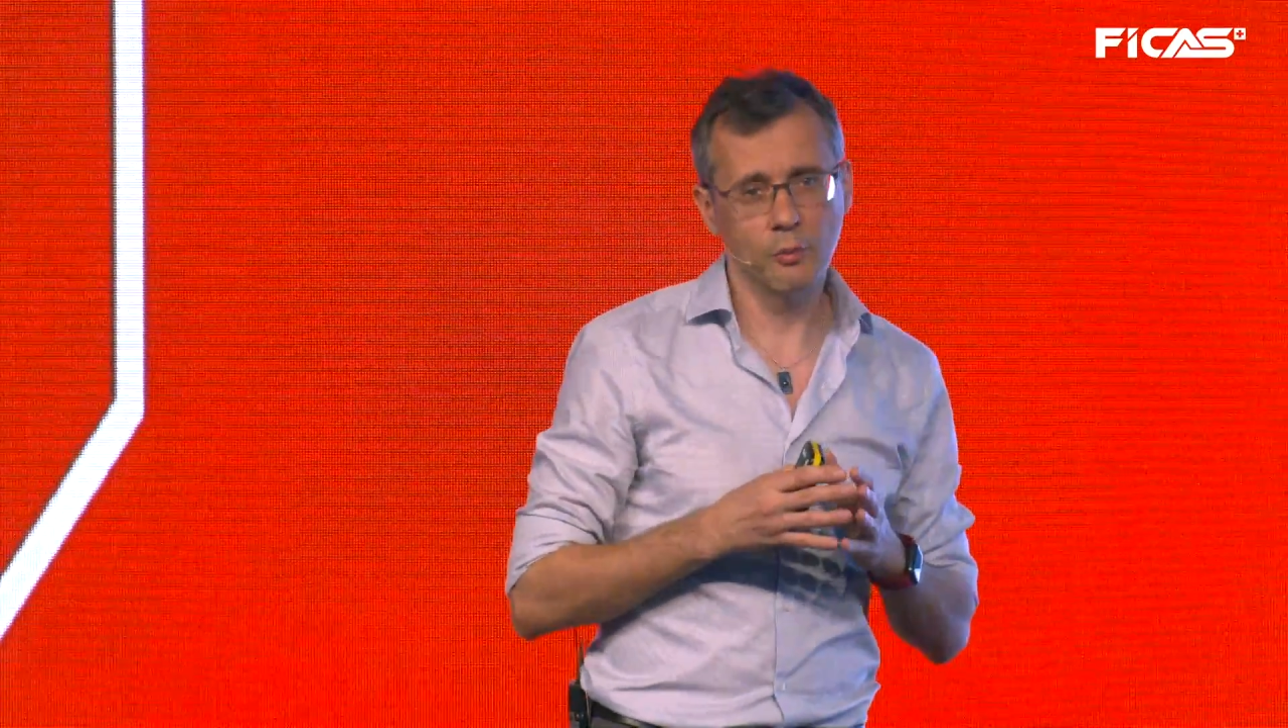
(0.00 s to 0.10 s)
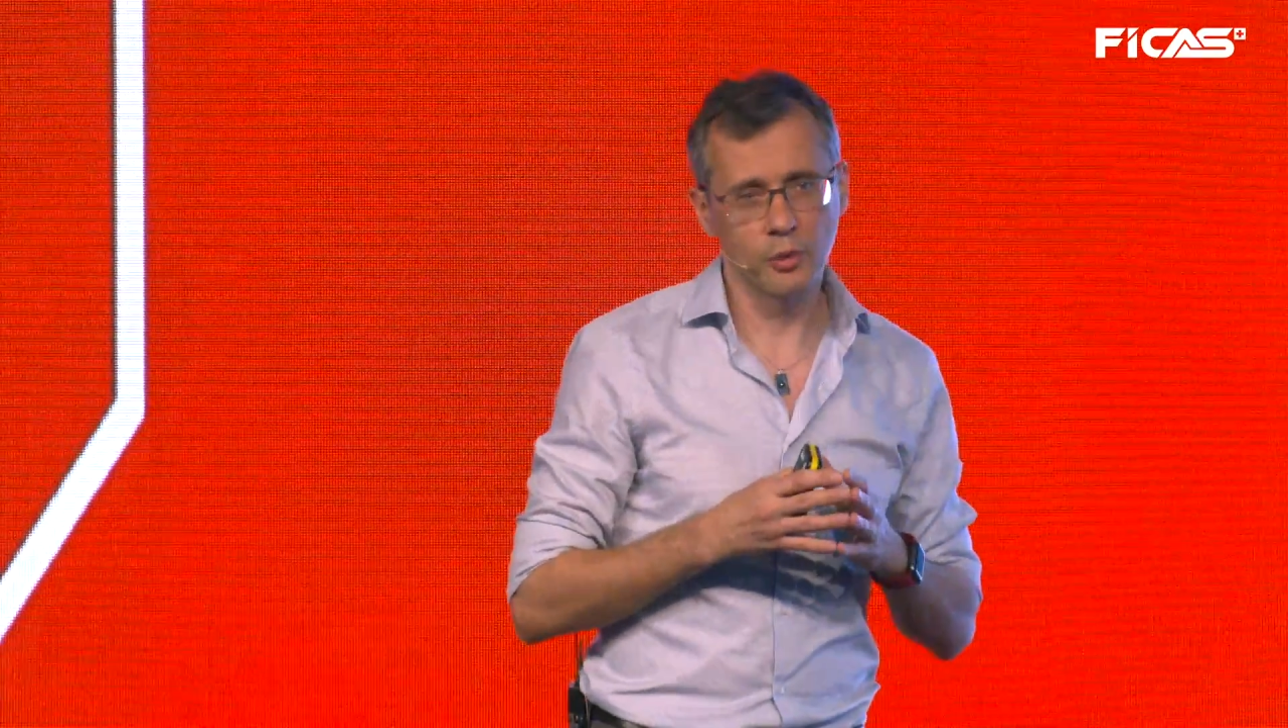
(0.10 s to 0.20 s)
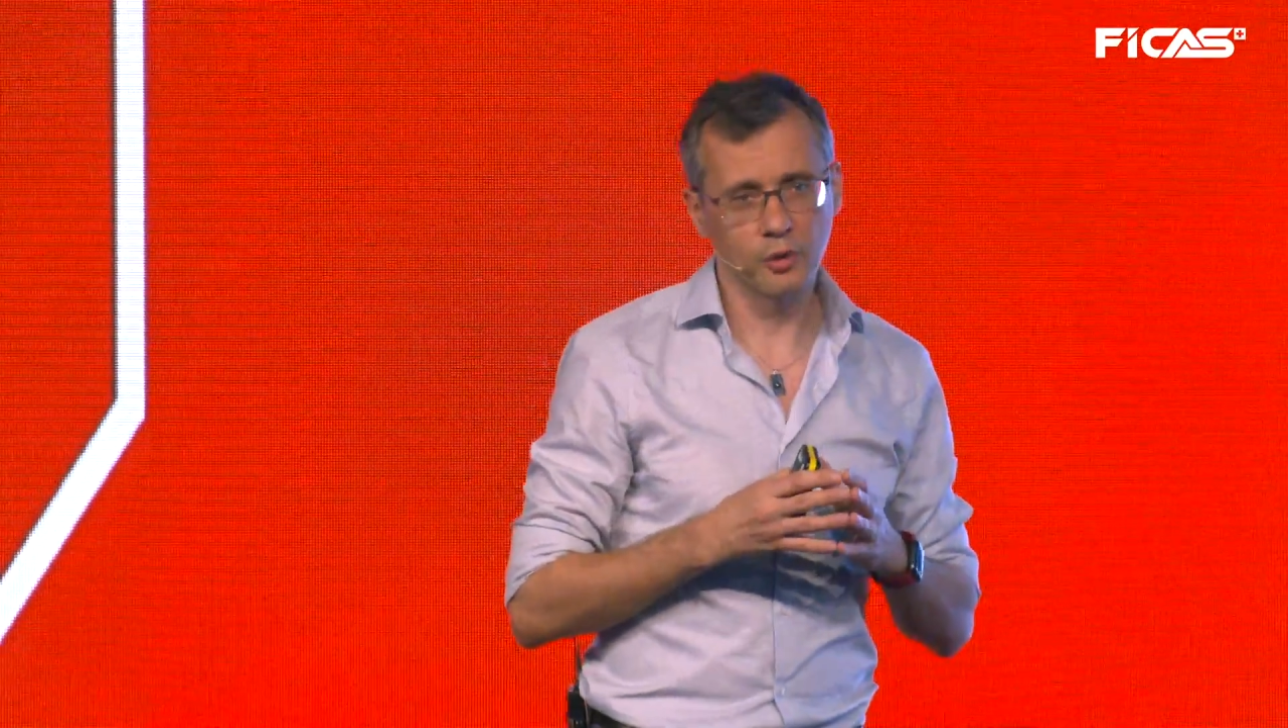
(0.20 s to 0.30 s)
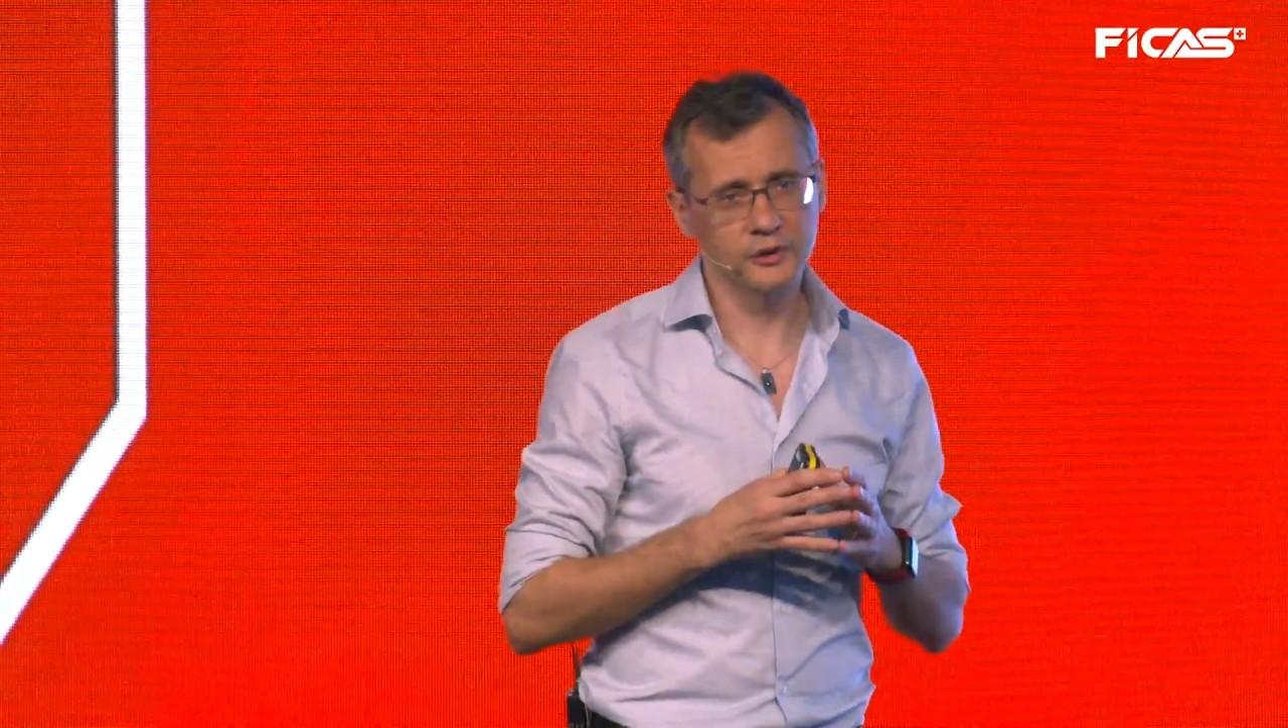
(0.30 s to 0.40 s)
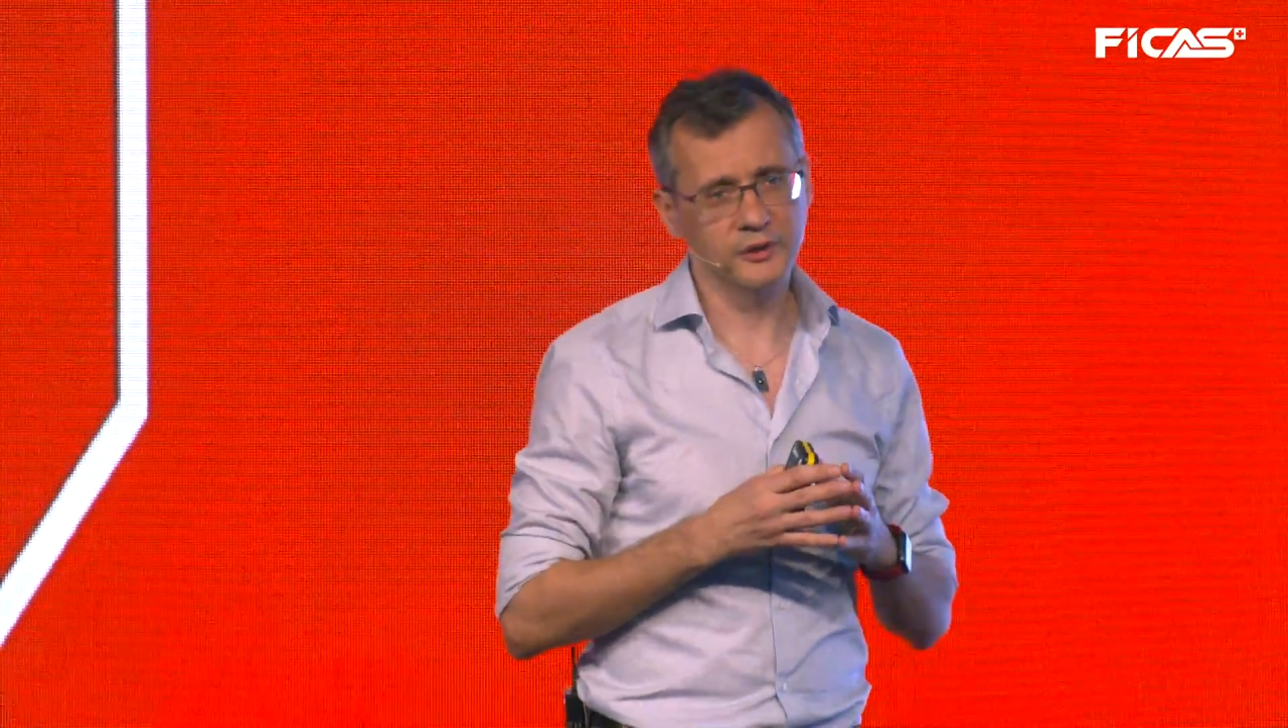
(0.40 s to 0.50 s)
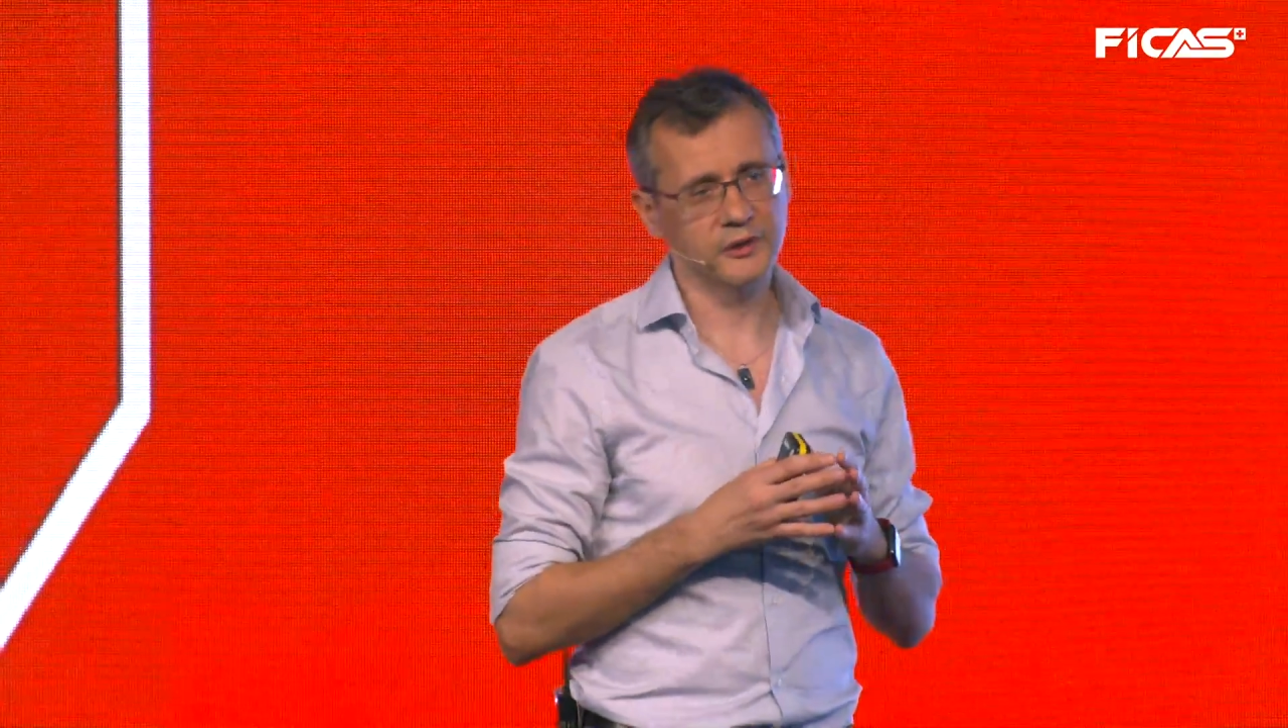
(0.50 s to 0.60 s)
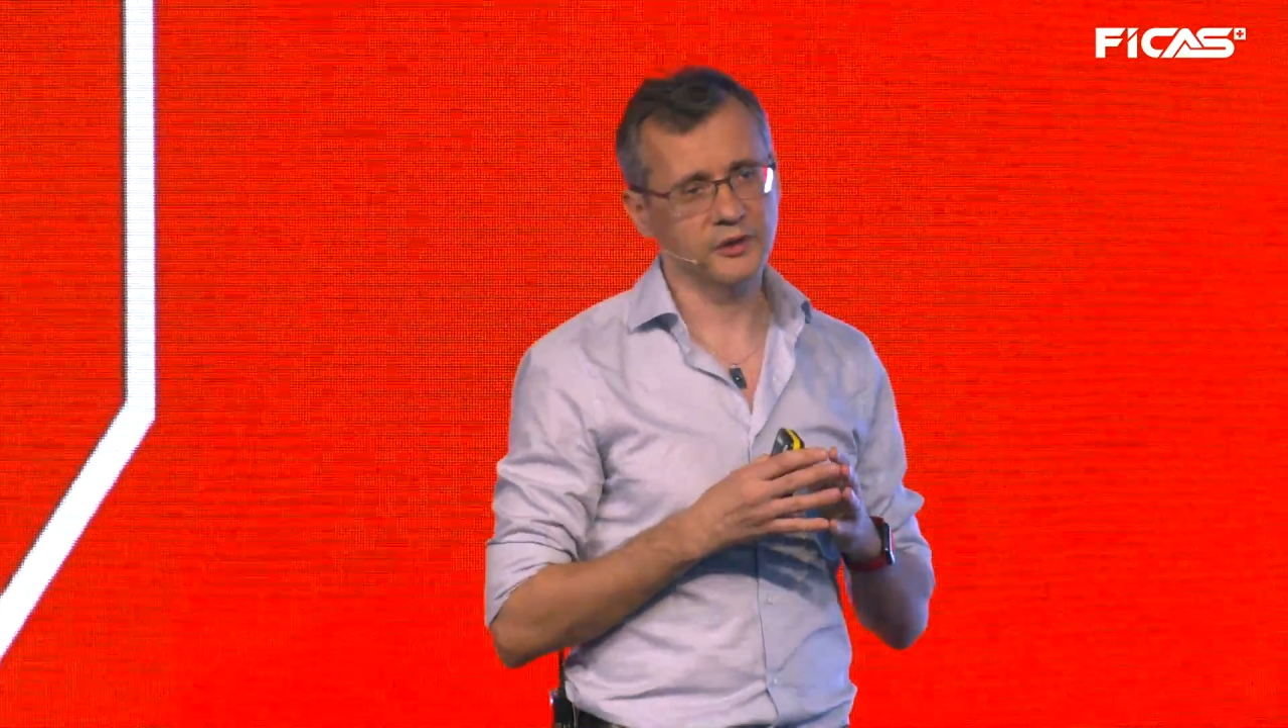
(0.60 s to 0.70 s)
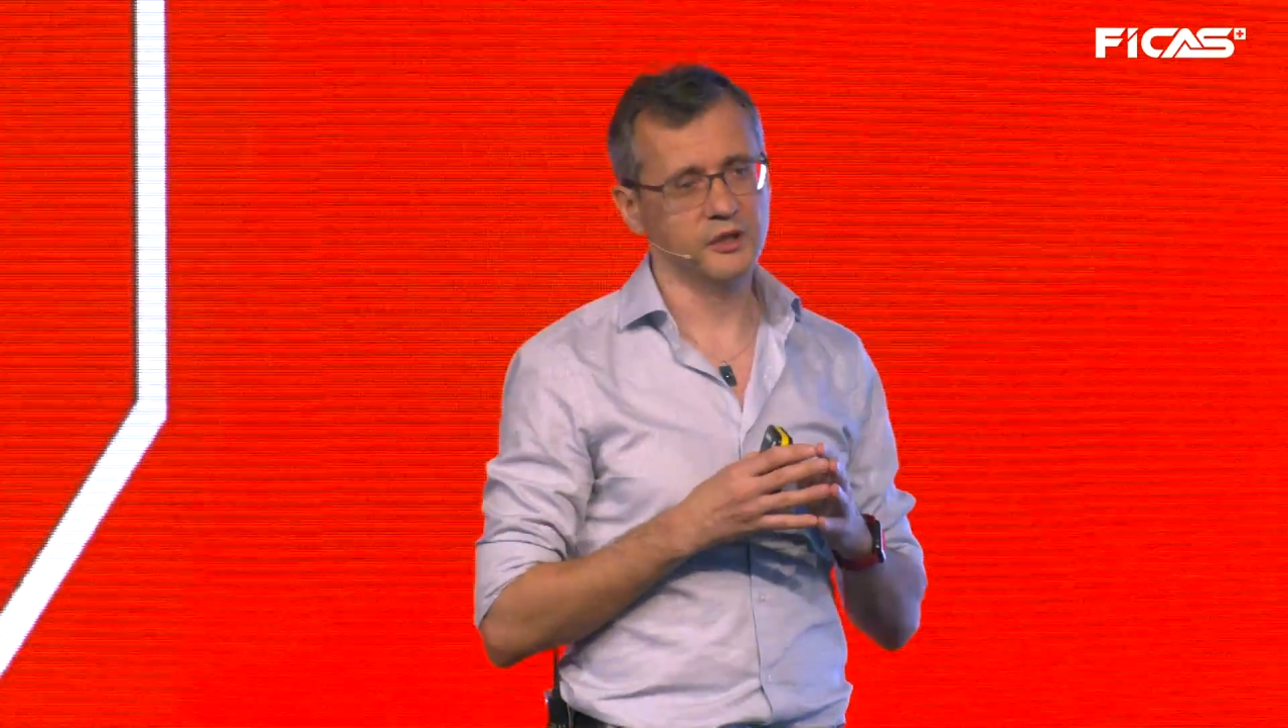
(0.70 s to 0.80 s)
process,